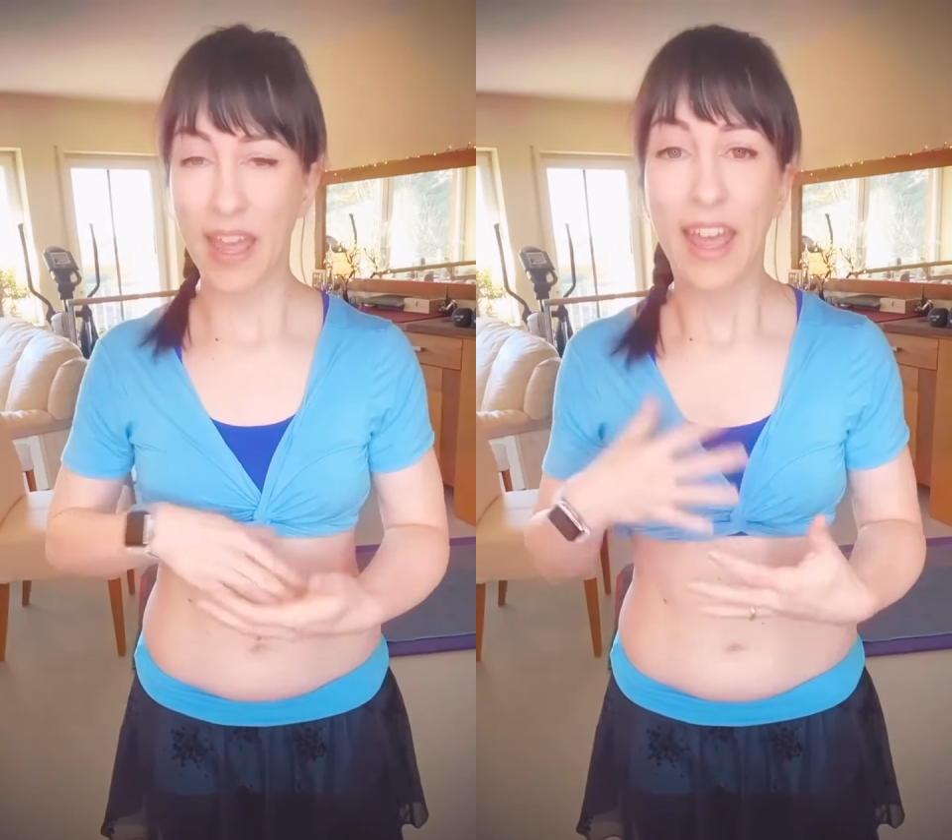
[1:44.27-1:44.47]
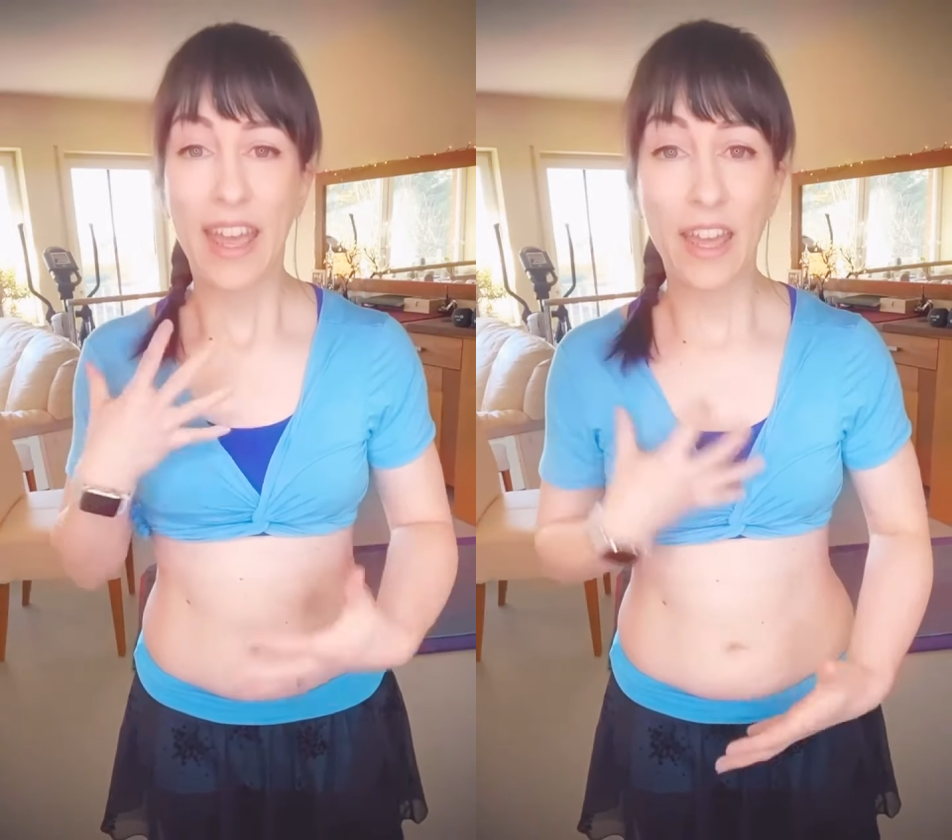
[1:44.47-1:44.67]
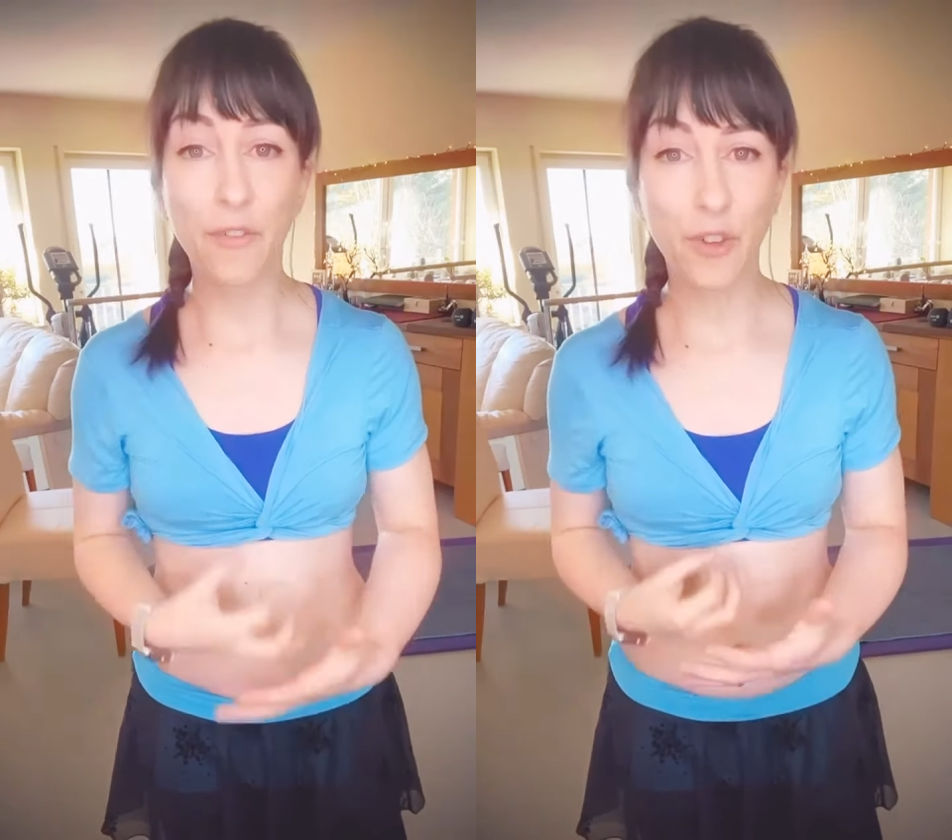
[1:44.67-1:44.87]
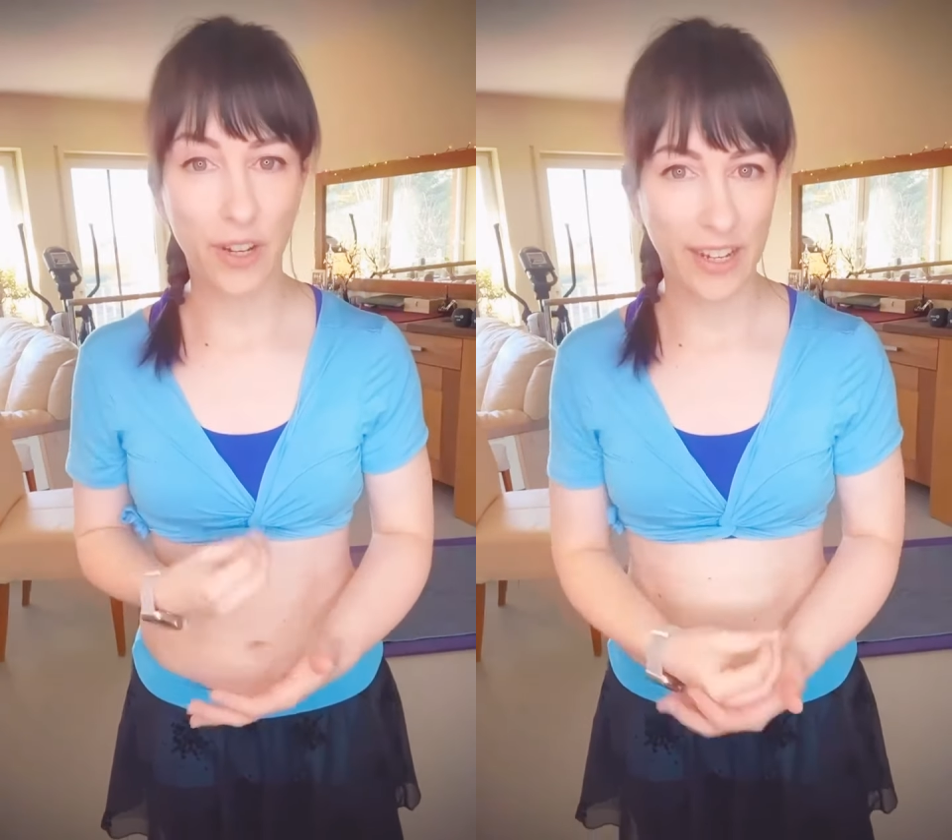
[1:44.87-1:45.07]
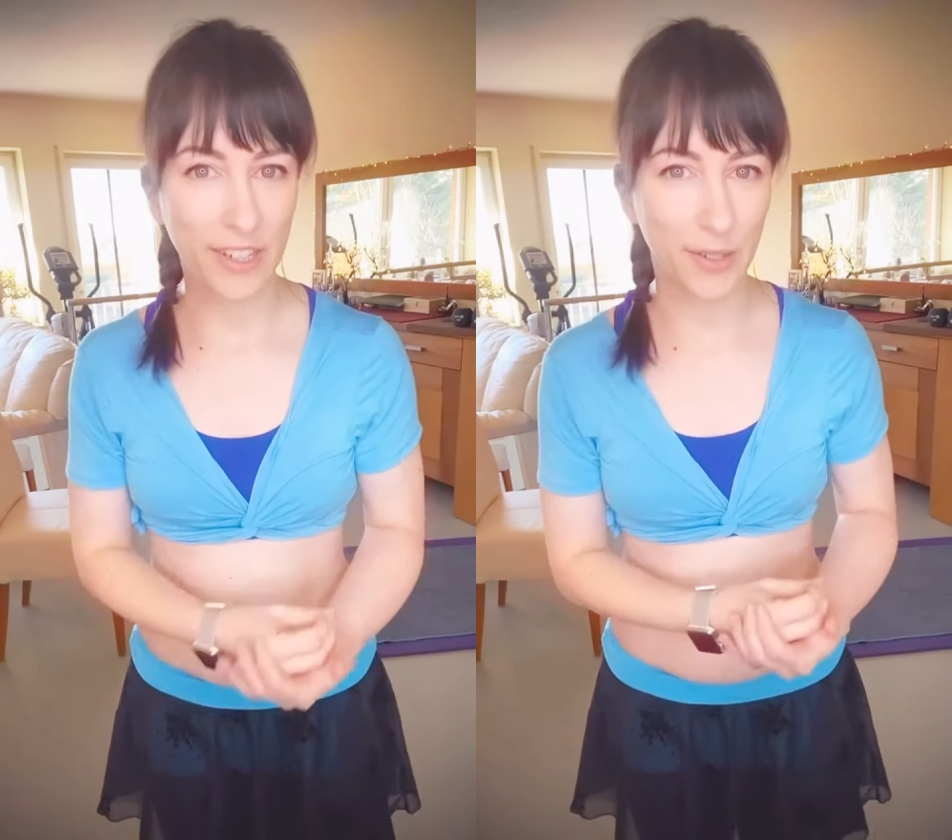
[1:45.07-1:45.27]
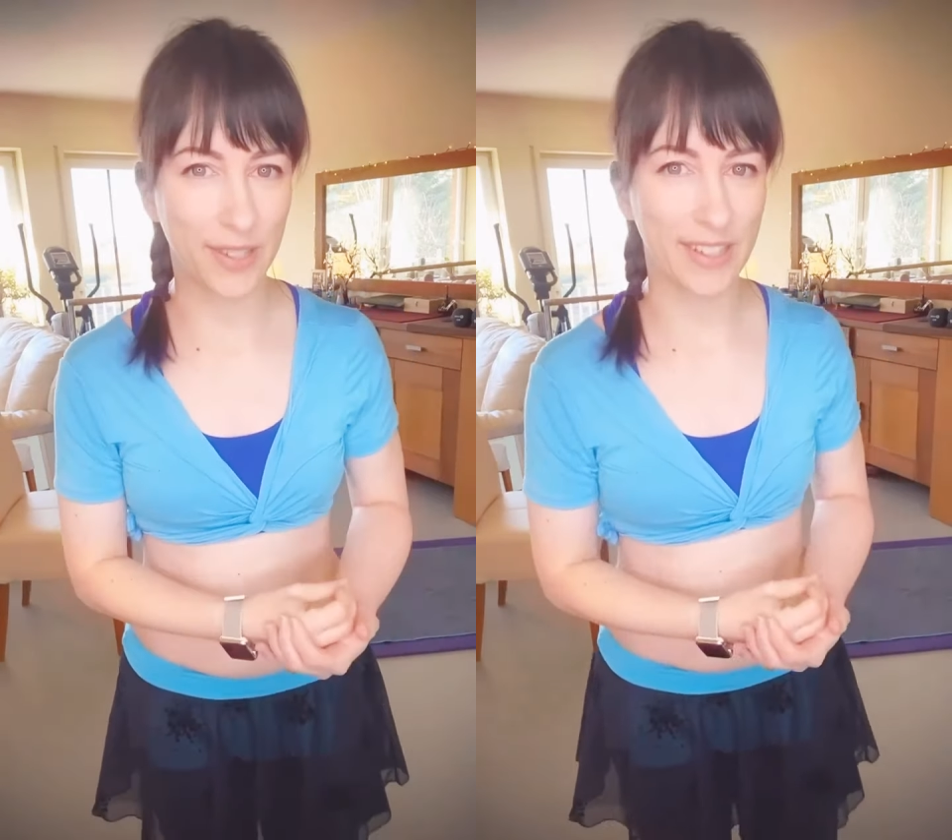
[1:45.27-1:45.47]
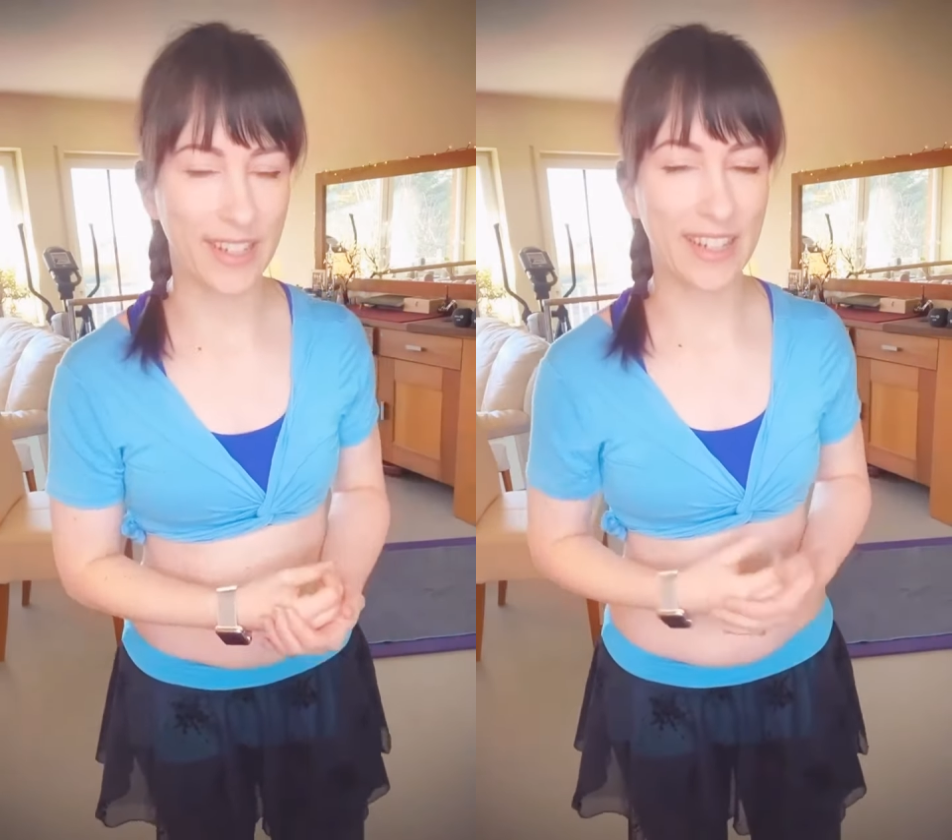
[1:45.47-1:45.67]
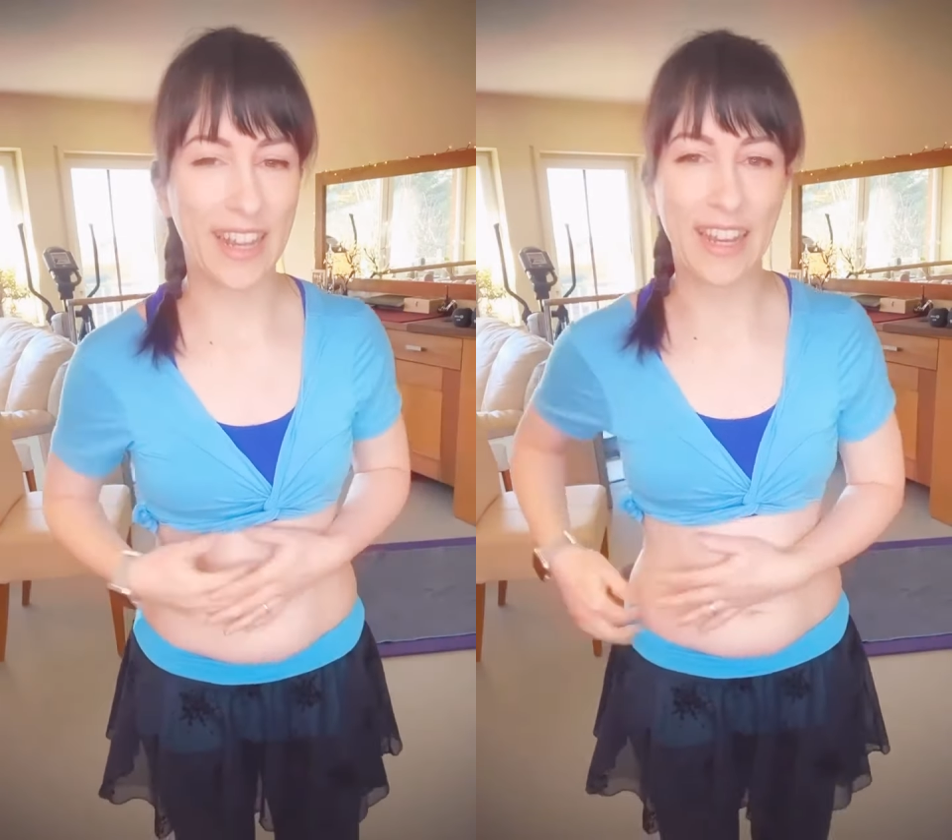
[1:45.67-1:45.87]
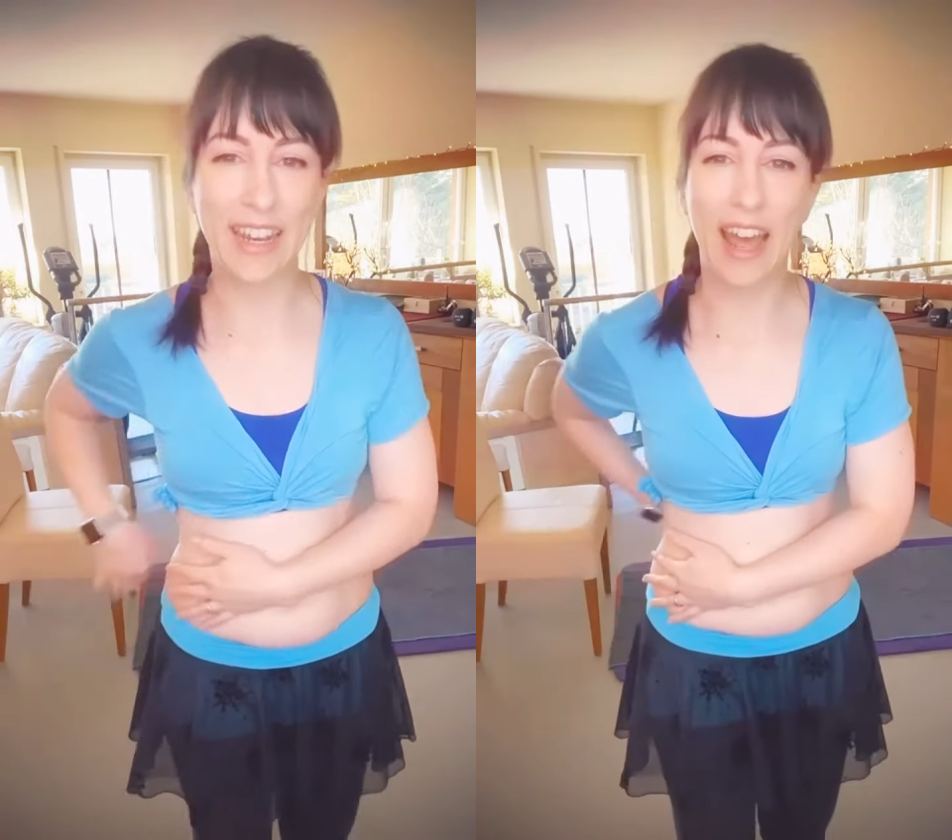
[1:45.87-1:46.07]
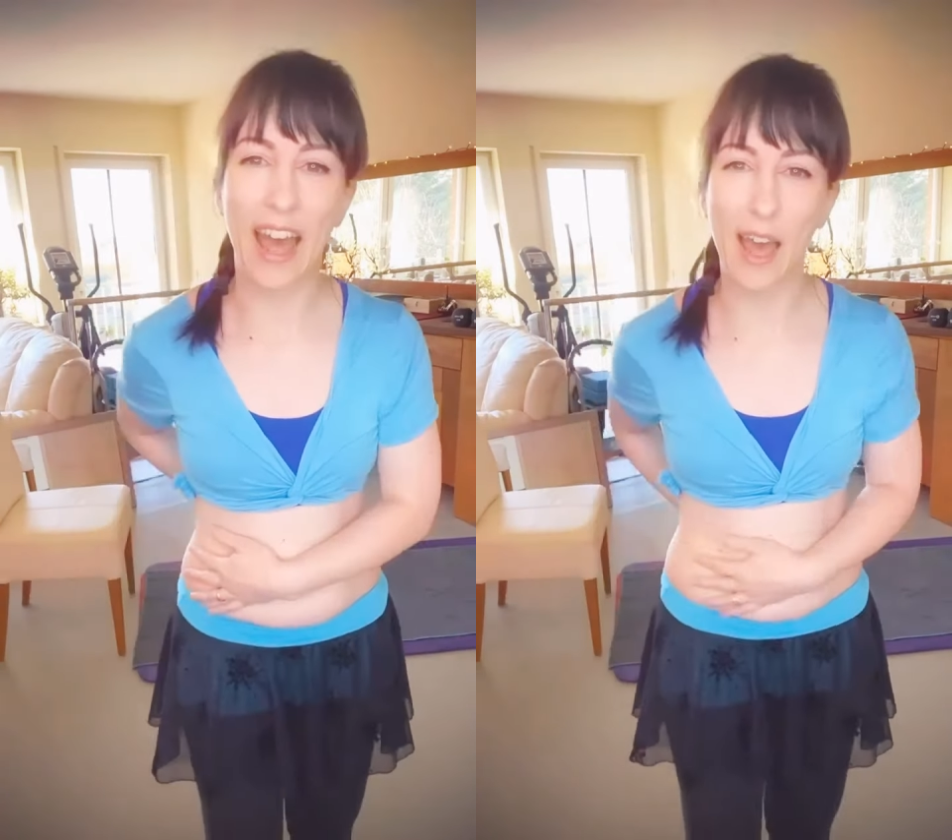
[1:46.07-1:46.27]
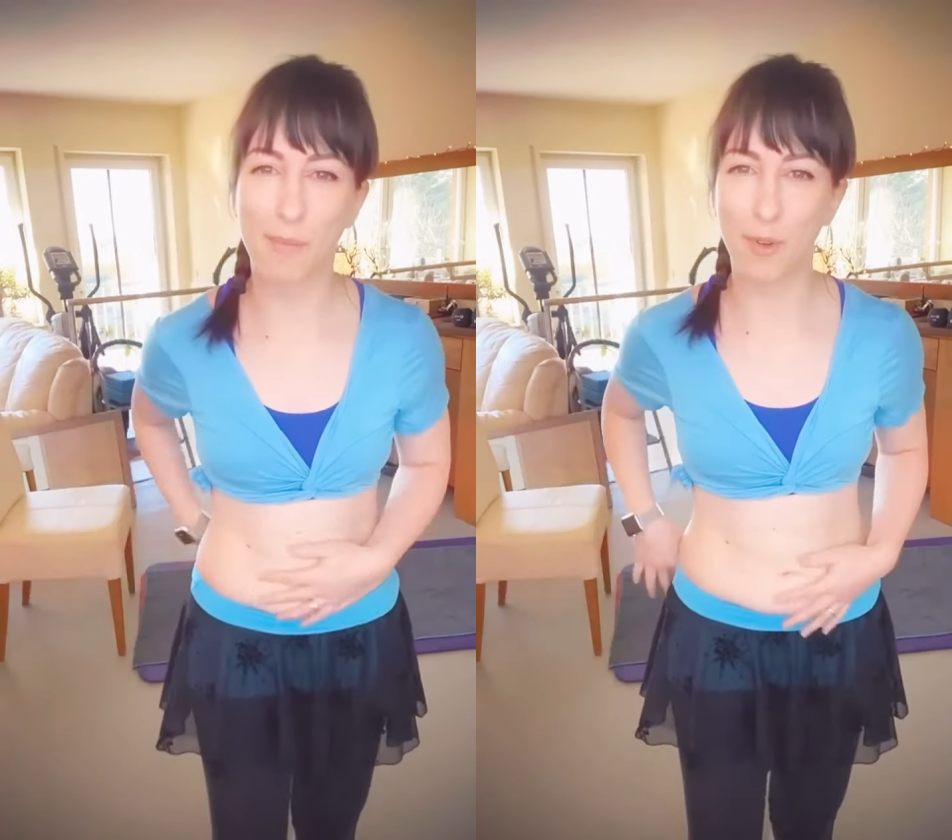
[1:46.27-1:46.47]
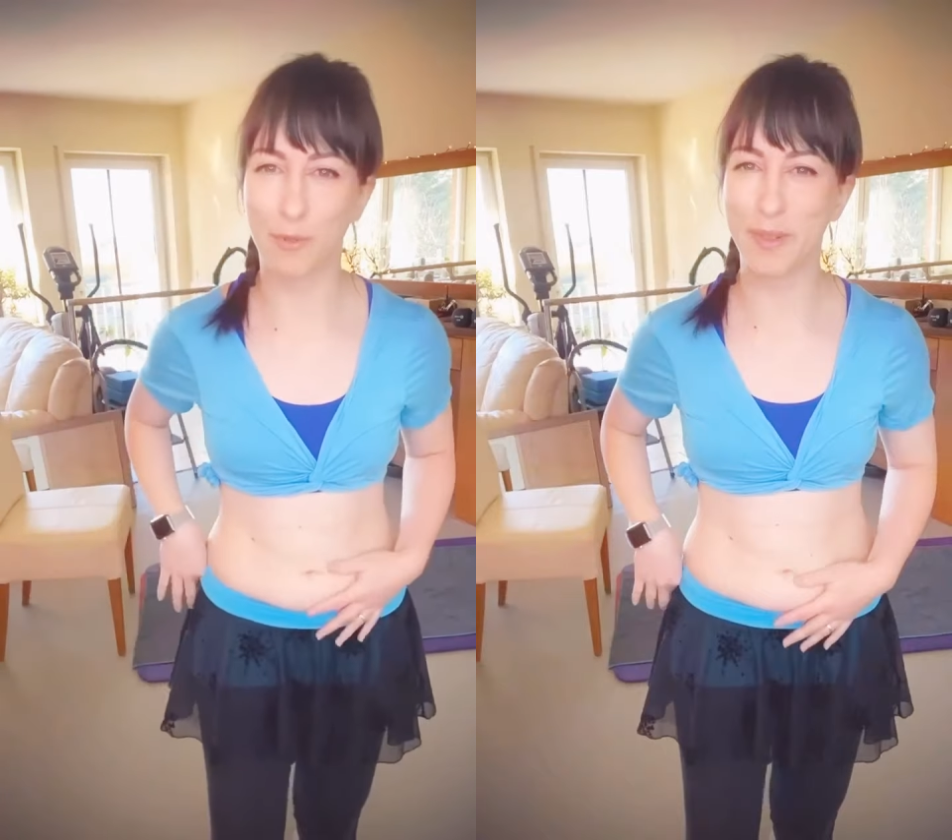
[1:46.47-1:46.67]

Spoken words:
If you're interested in ab movements,